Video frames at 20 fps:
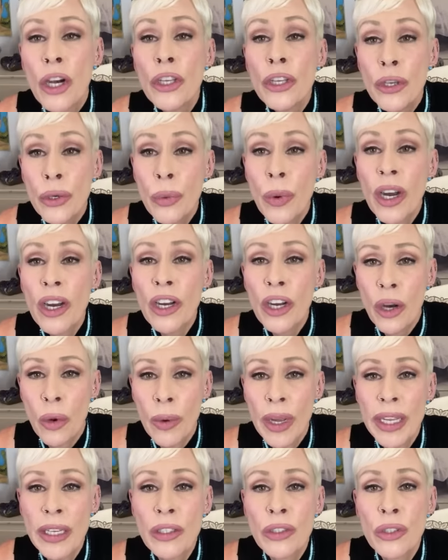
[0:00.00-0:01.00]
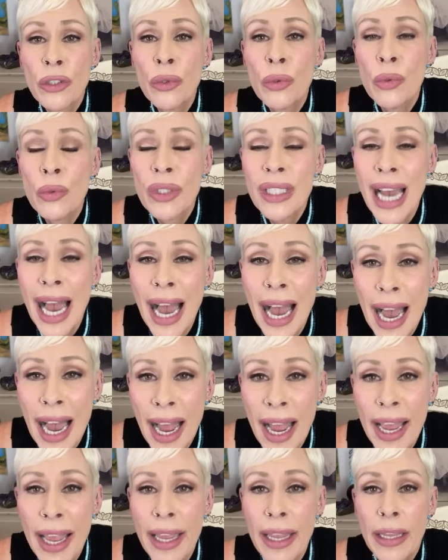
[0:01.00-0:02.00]
you are going to
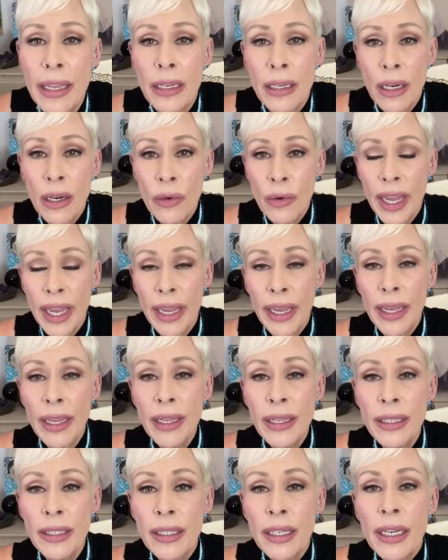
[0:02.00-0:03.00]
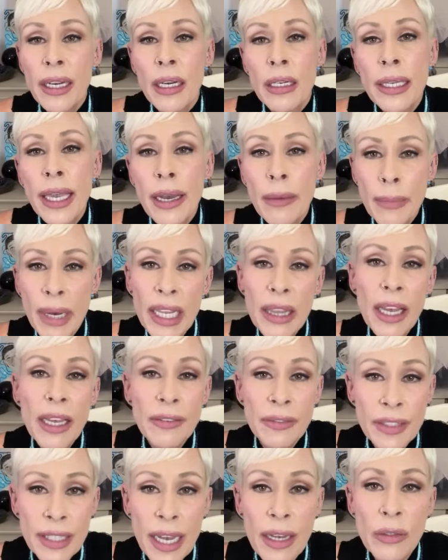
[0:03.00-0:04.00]
die, okay? Yeah, my
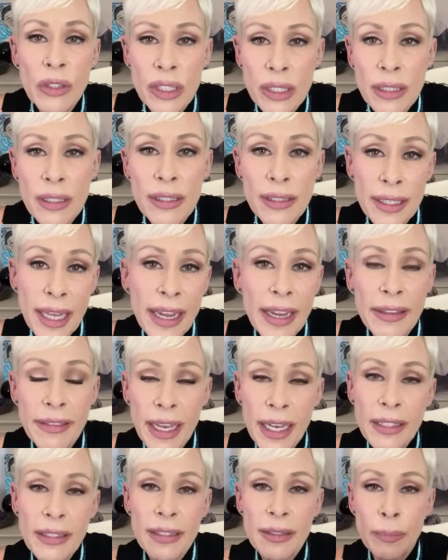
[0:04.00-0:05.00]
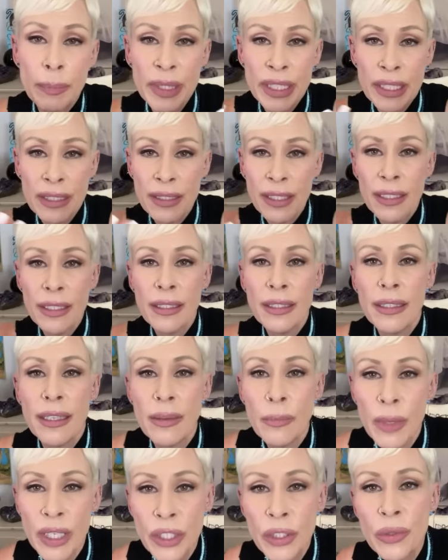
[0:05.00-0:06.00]
life sounds insane. But see,
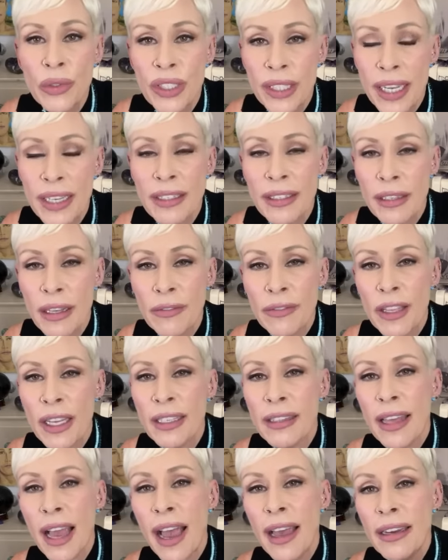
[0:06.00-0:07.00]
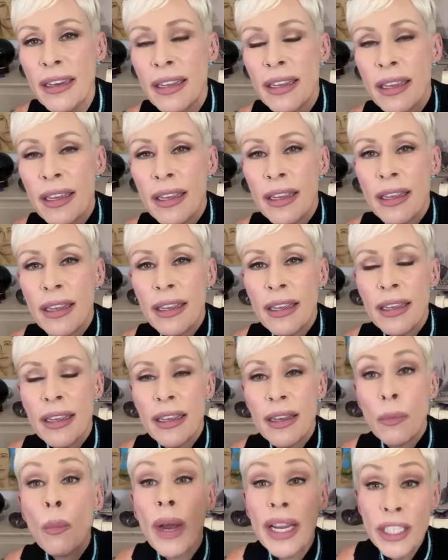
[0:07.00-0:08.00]
when you say stuff like that,
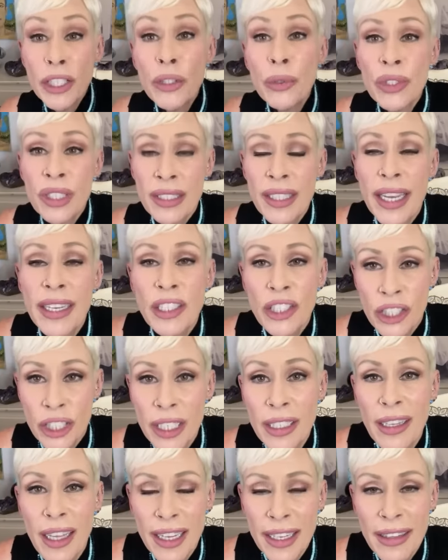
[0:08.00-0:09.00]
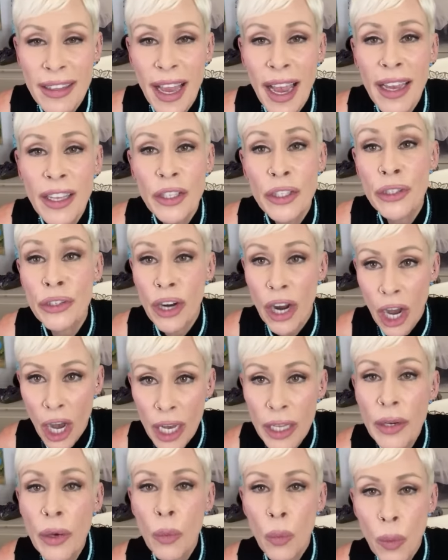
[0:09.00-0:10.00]
when you say shit like that, you're
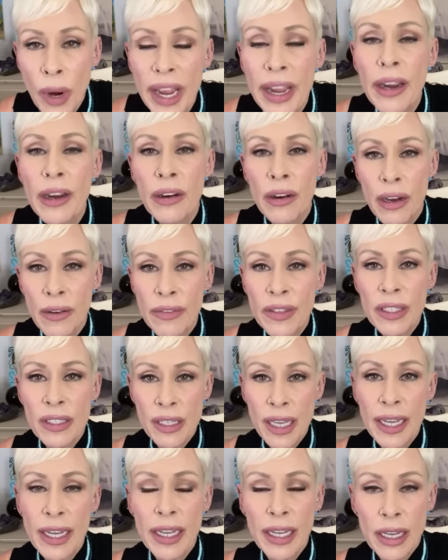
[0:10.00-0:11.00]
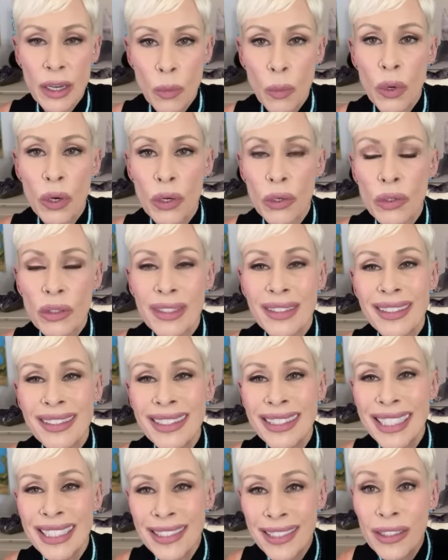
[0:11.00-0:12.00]
unaware of a psychic world.
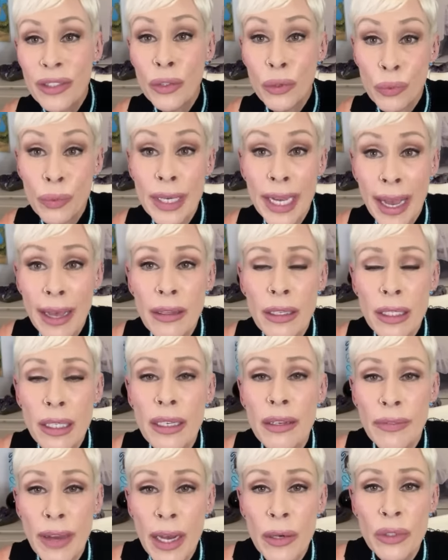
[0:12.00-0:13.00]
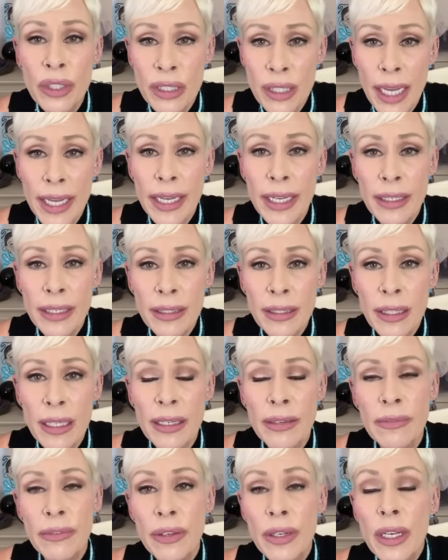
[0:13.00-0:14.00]
This is the reality of how psychics
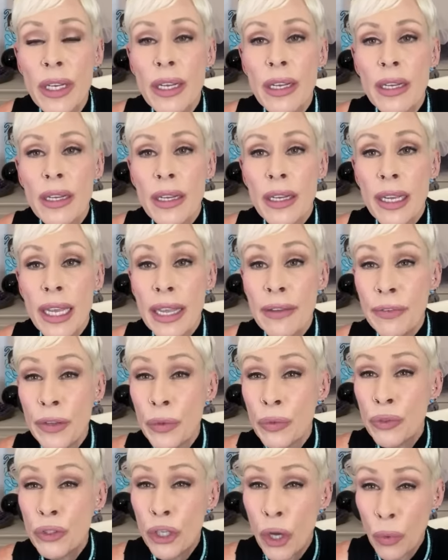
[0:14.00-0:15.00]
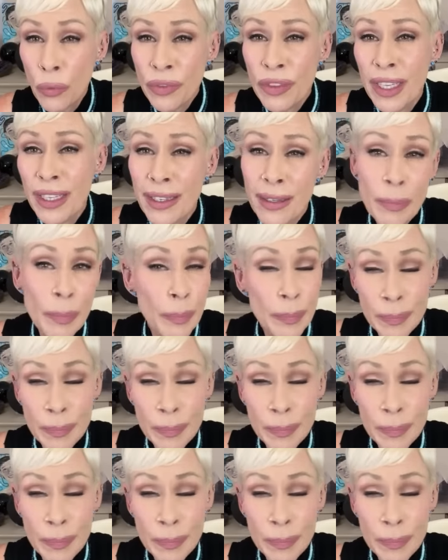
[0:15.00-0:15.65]
live. If you don't think,